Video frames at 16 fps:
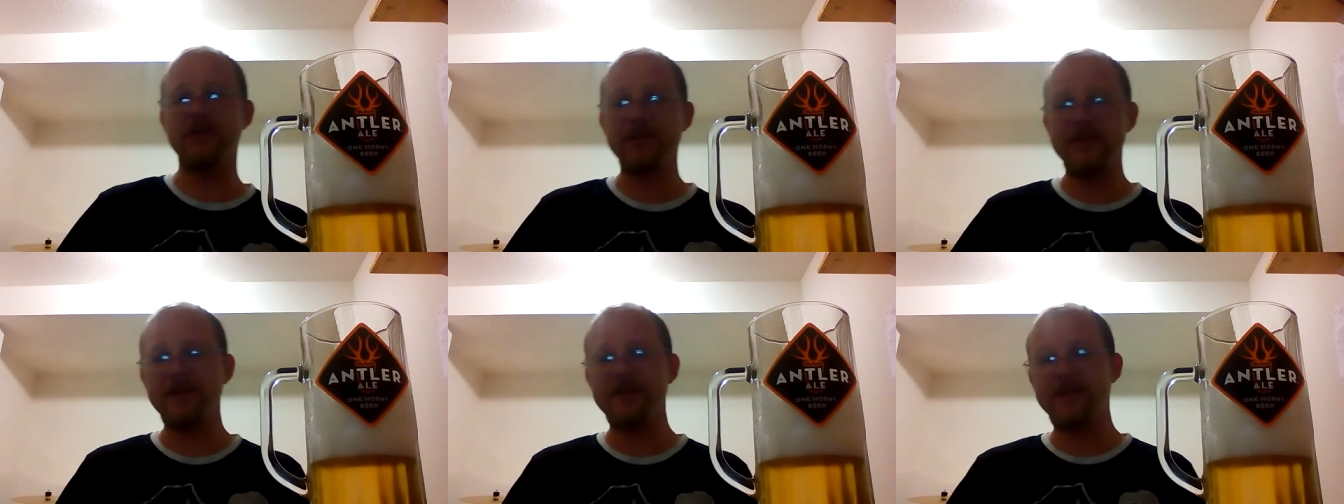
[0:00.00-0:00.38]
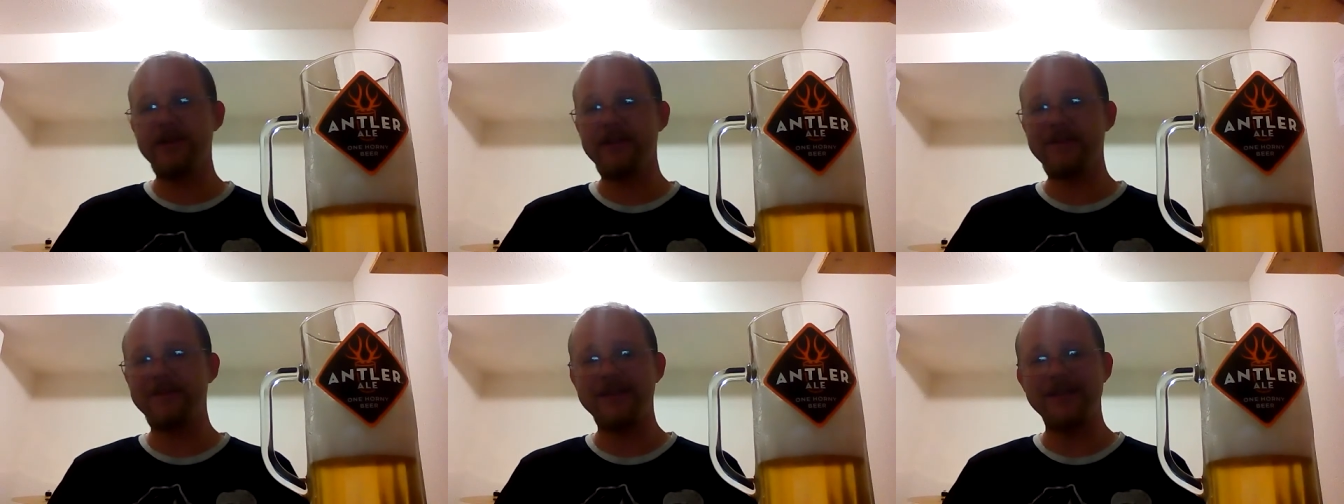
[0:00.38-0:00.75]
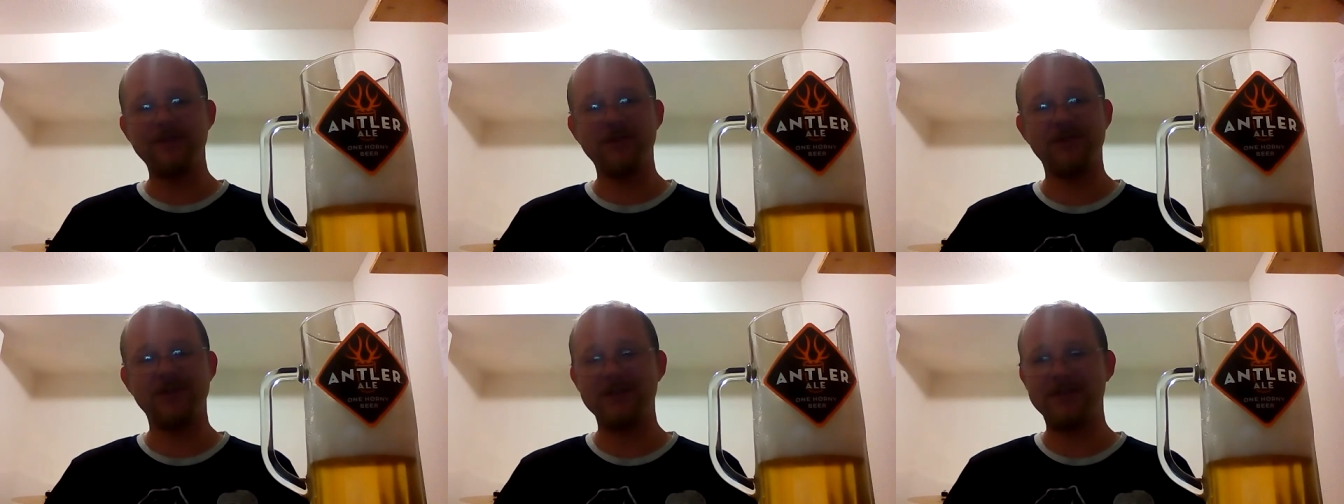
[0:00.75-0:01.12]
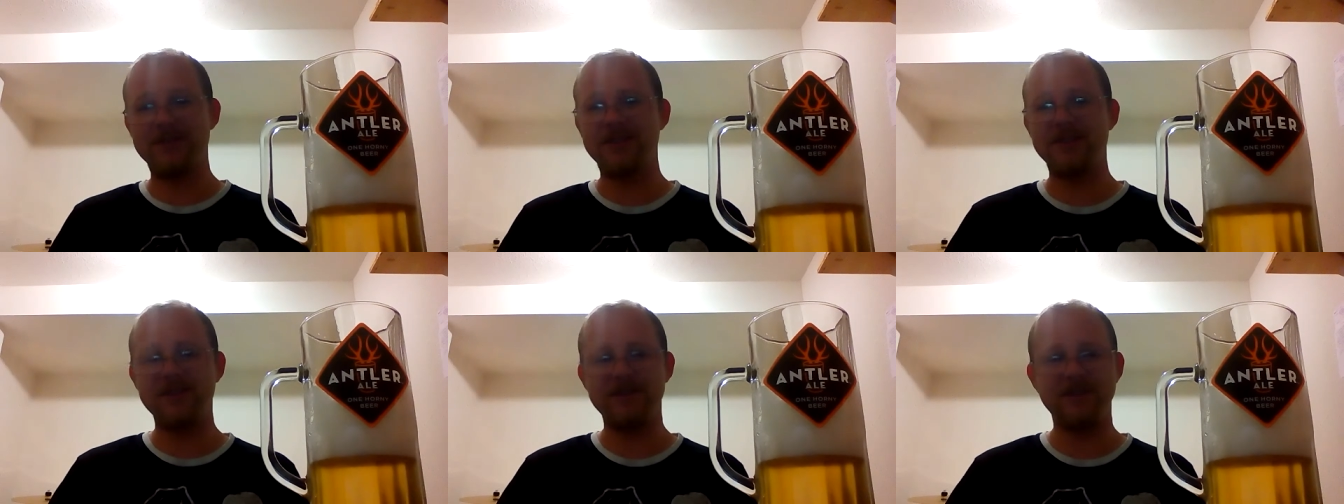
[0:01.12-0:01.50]
have been really good to begin with, because
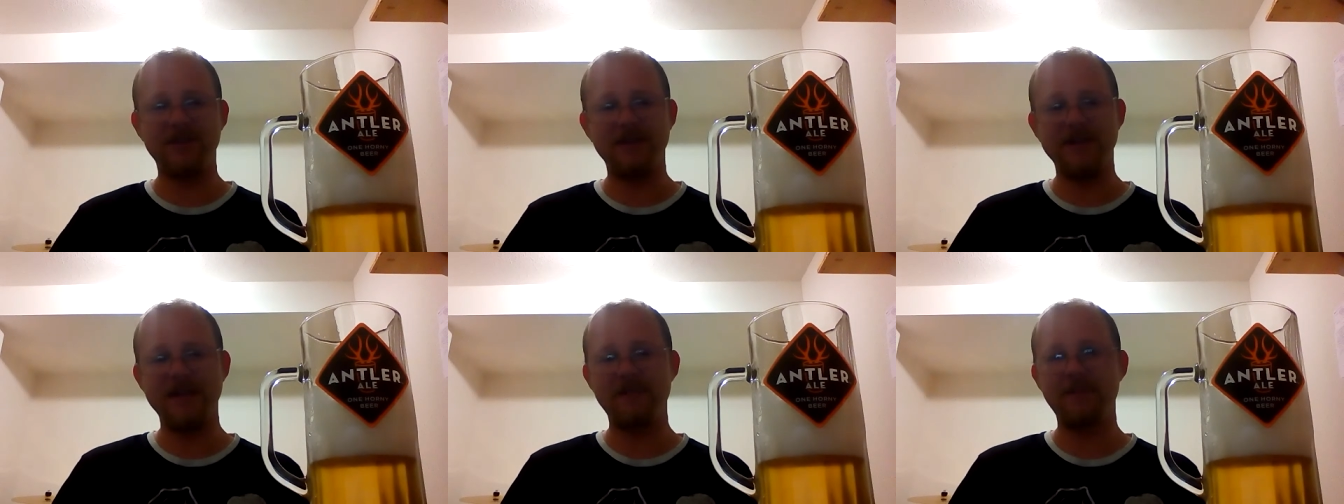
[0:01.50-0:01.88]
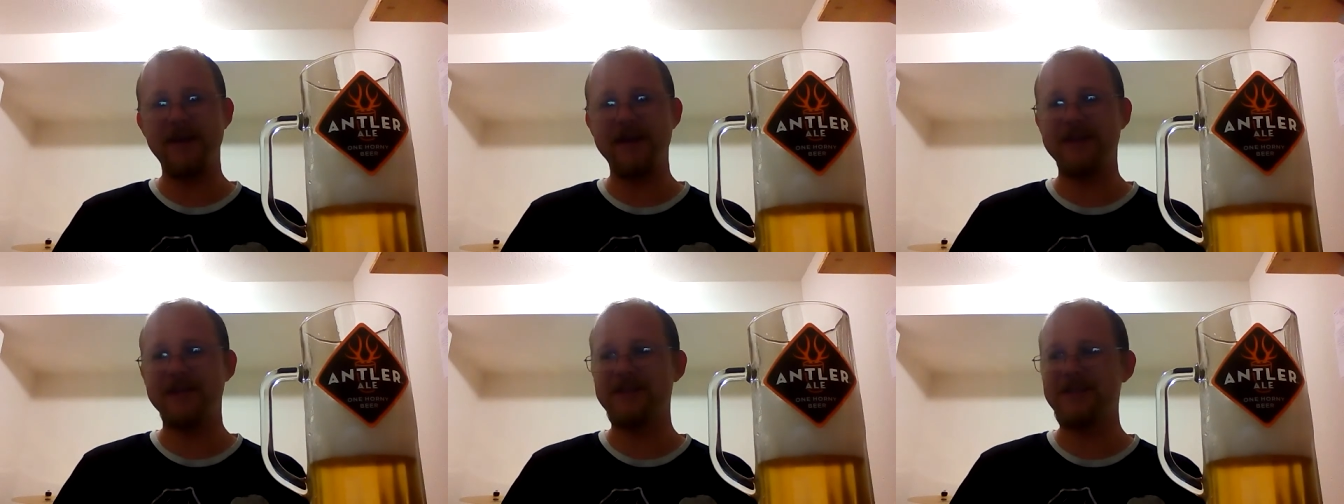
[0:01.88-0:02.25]
this isn't all that bad.